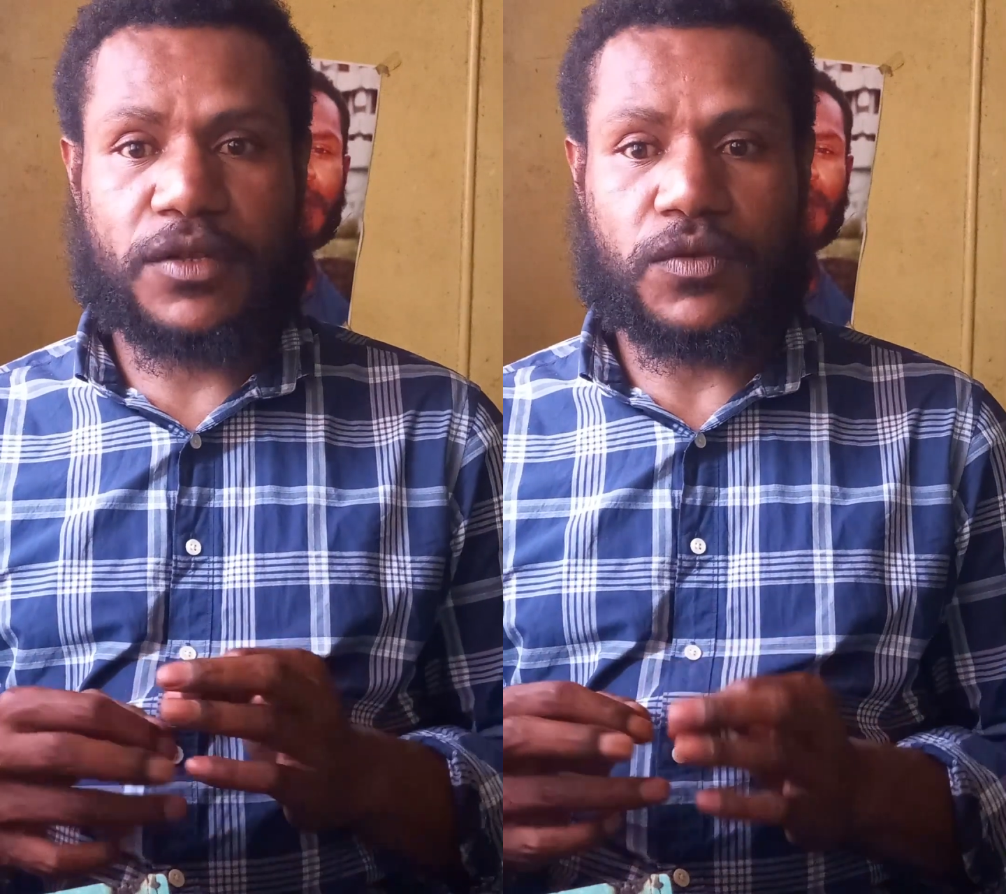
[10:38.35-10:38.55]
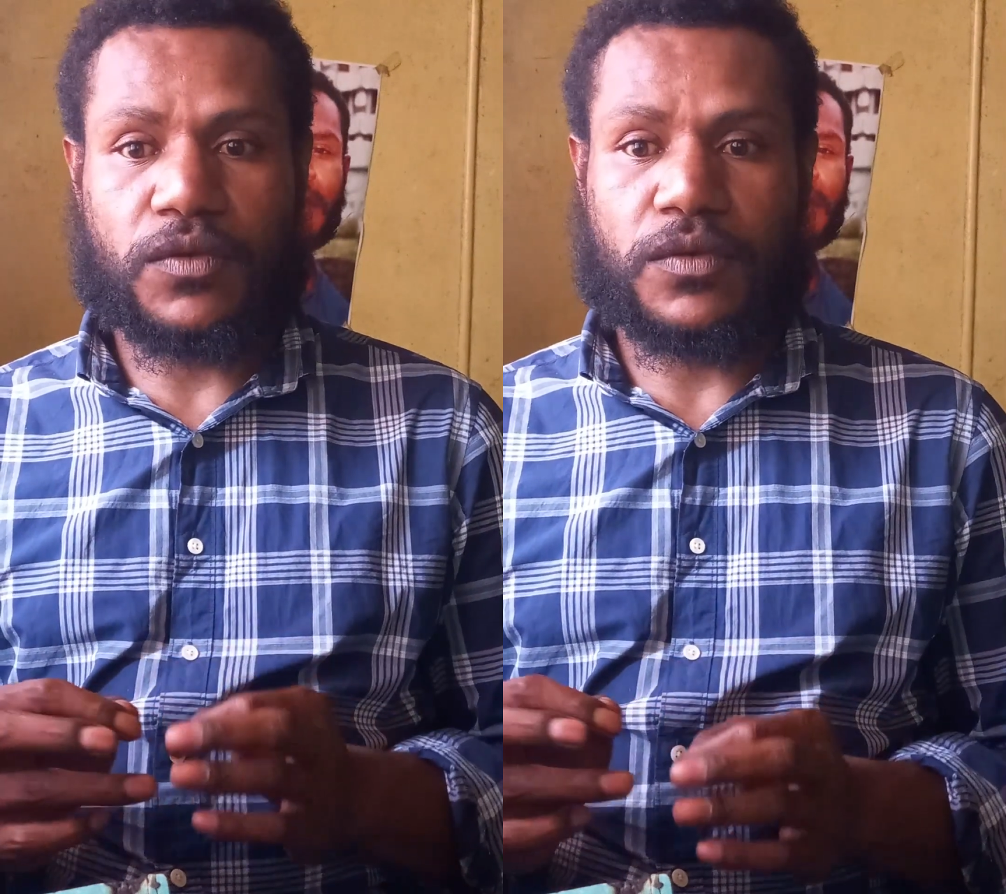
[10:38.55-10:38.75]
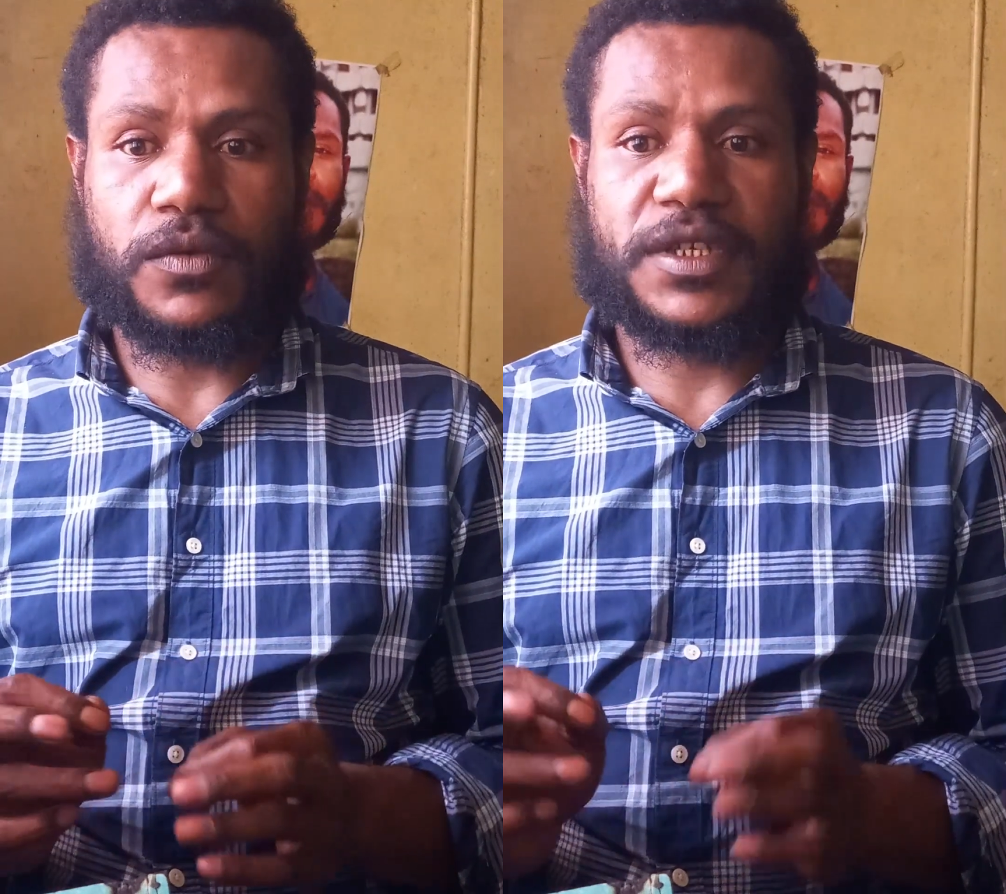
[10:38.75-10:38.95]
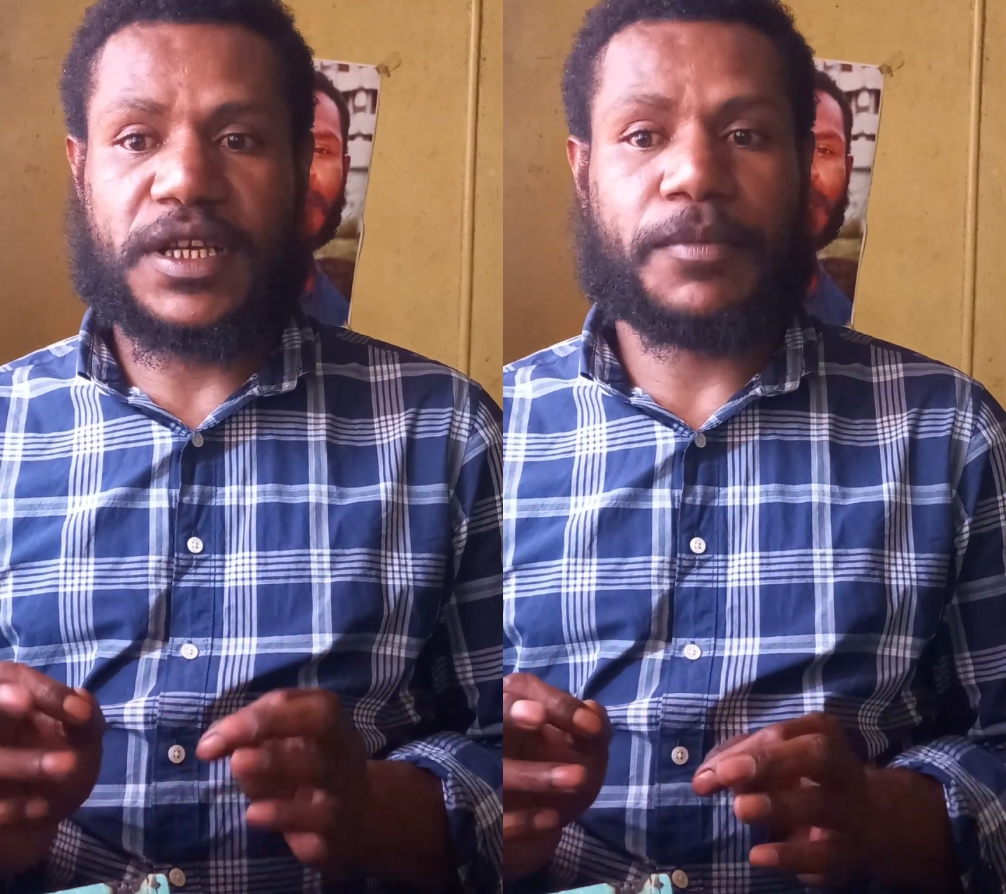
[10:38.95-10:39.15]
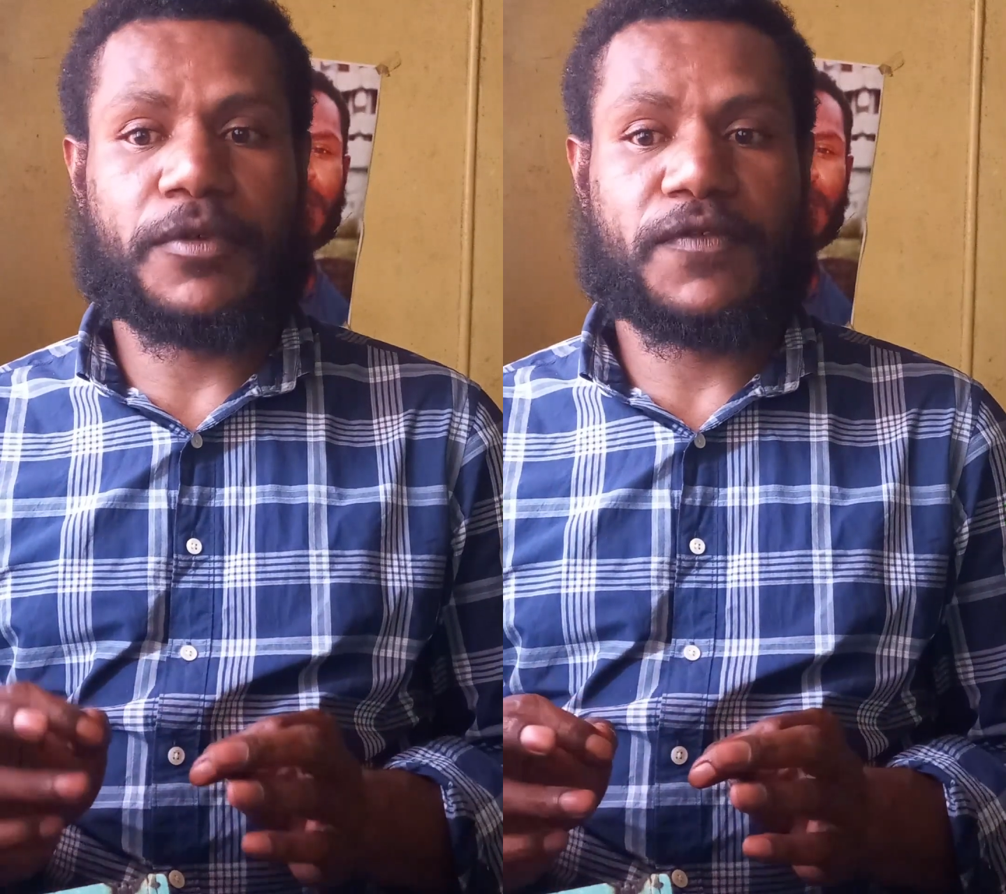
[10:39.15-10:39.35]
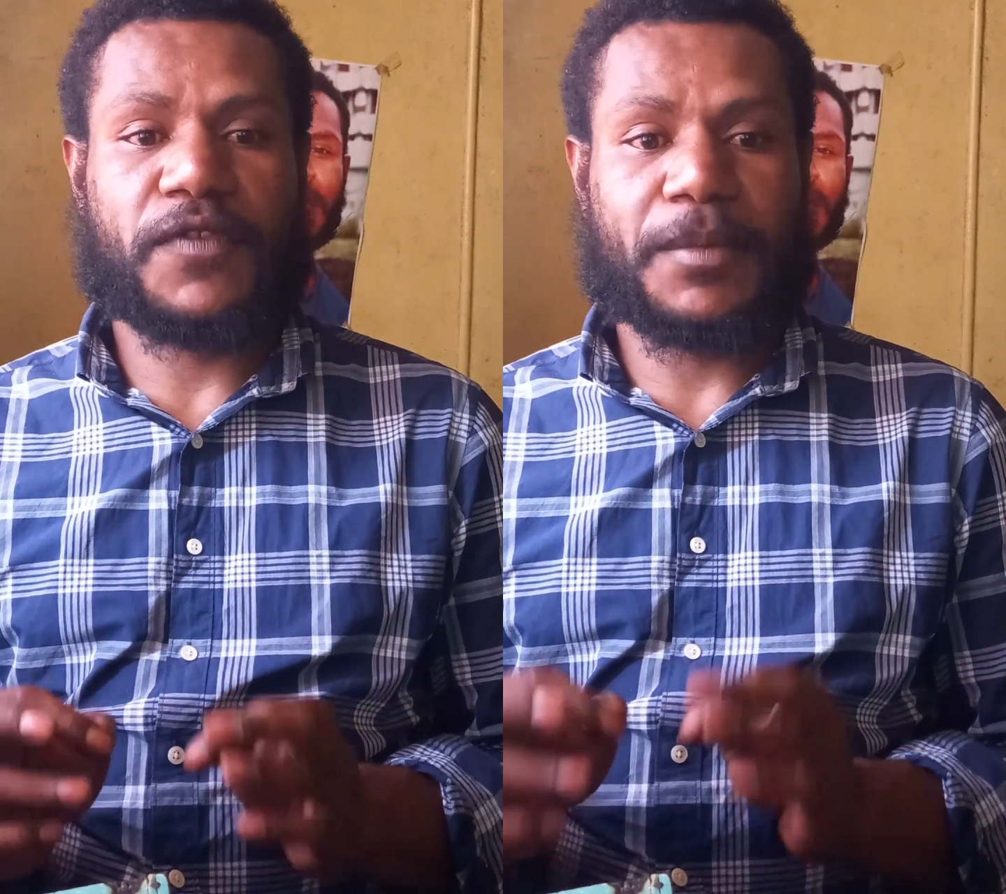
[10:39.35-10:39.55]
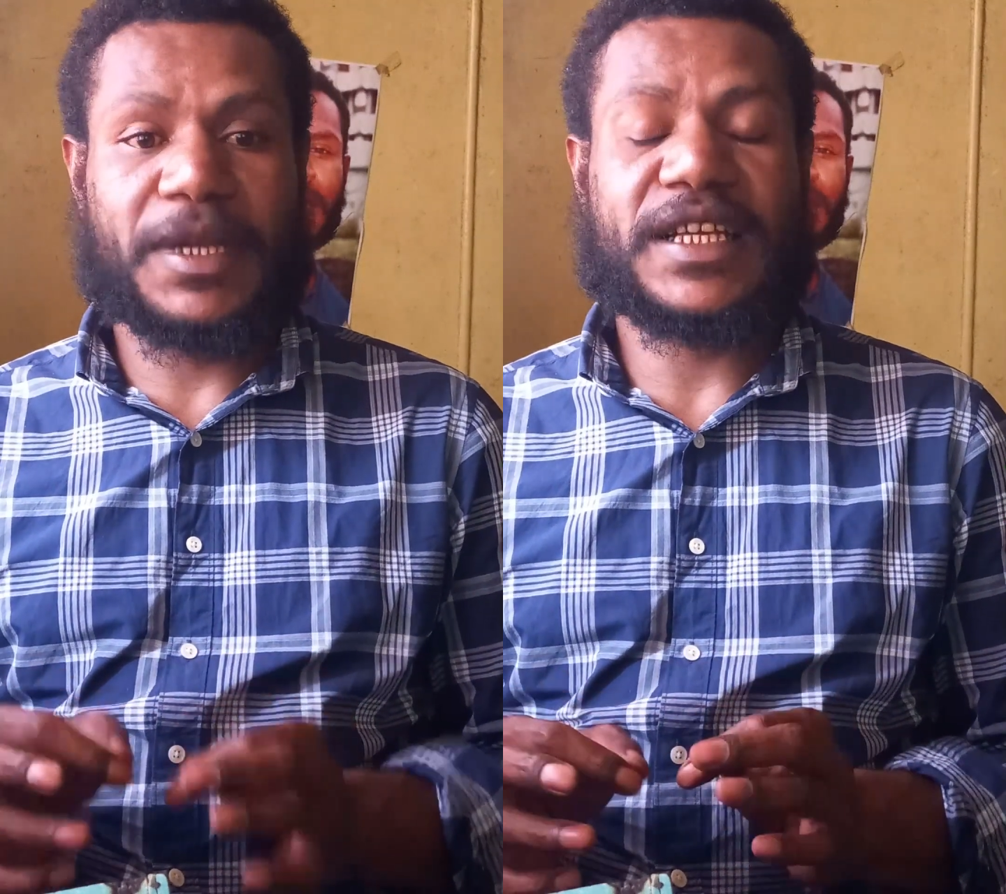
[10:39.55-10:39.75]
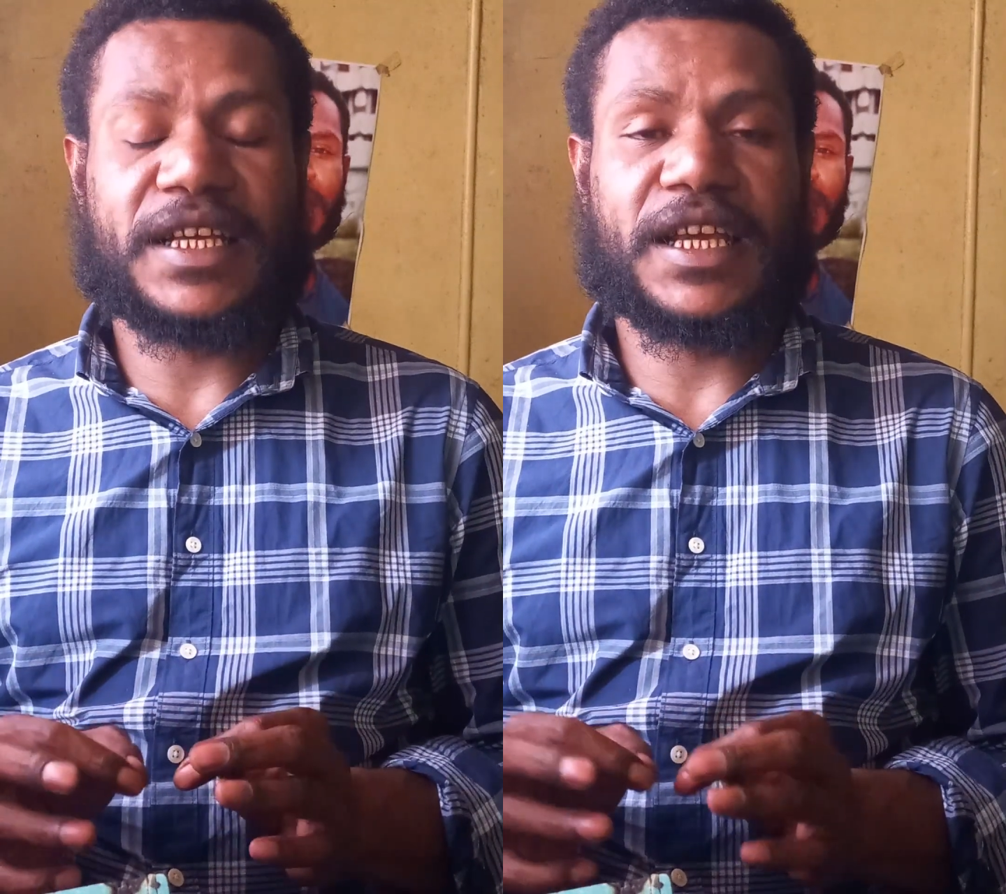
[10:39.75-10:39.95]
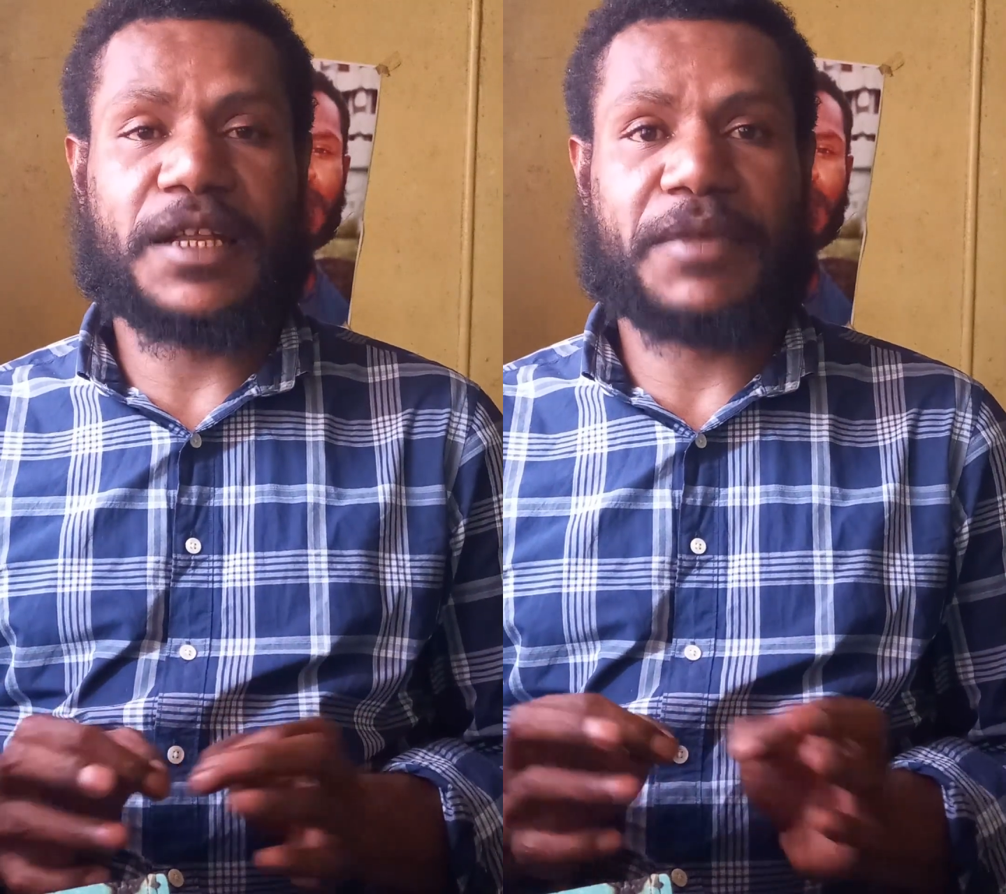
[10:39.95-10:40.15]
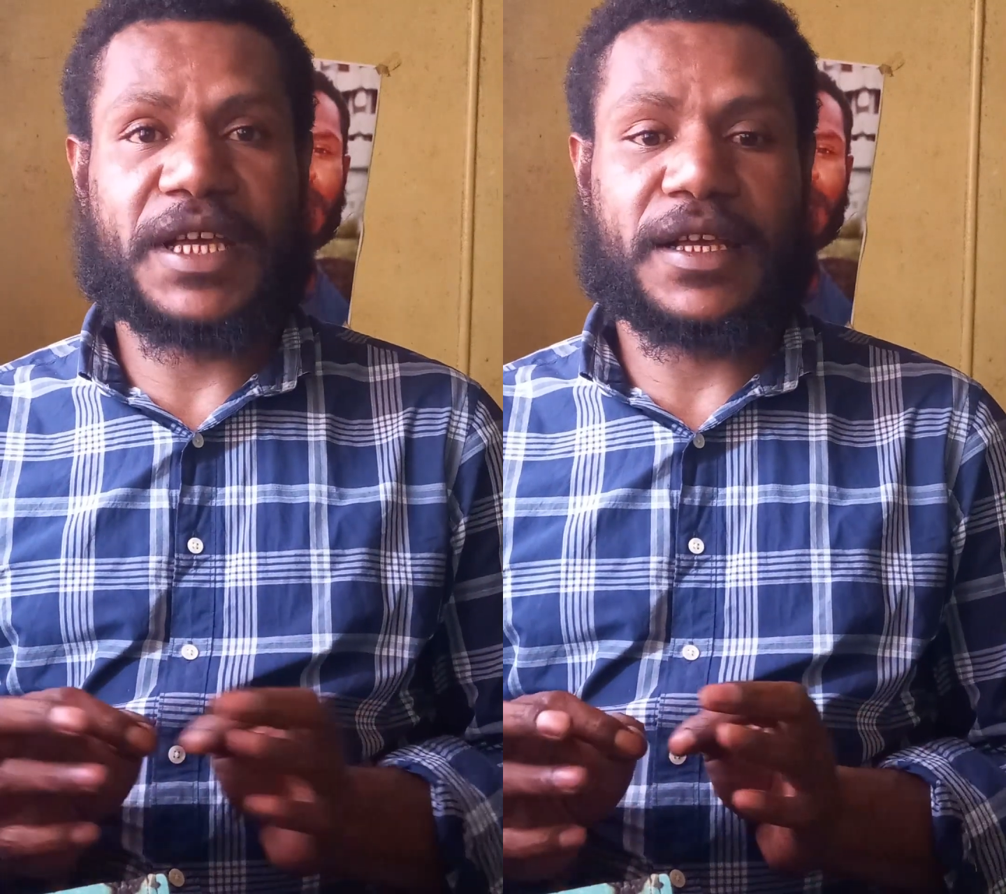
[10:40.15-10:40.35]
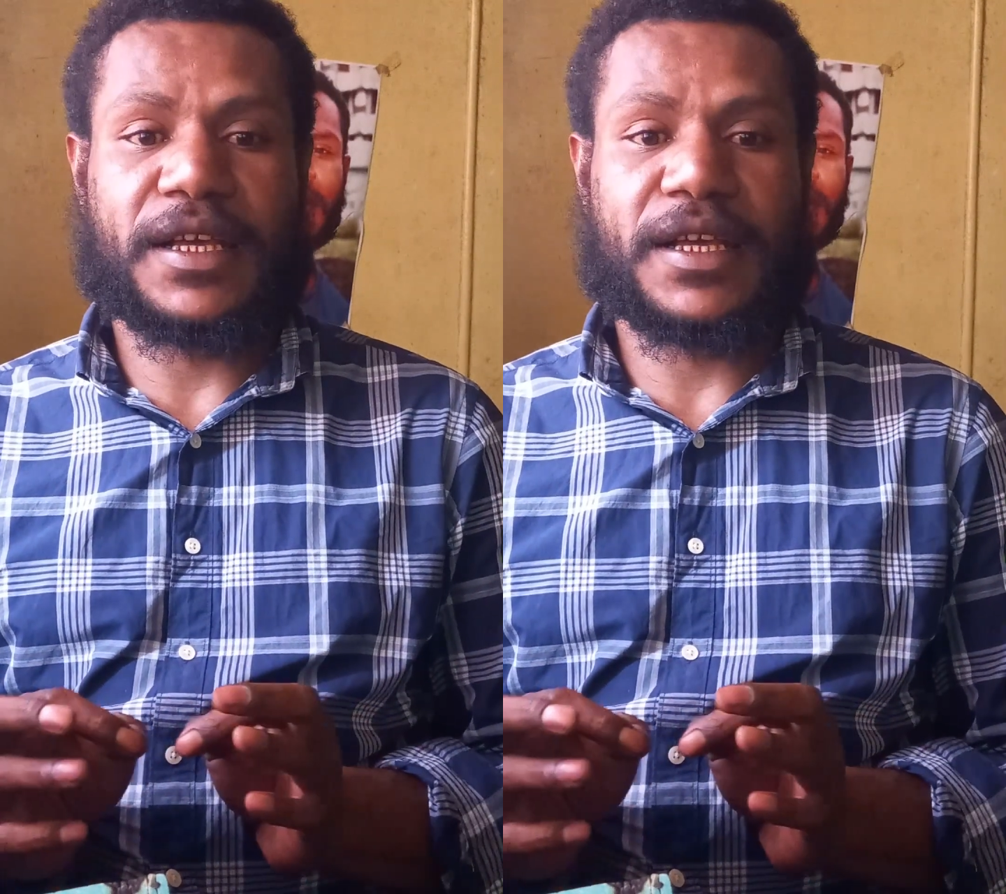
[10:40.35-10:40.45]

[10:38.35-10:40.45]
to support family can make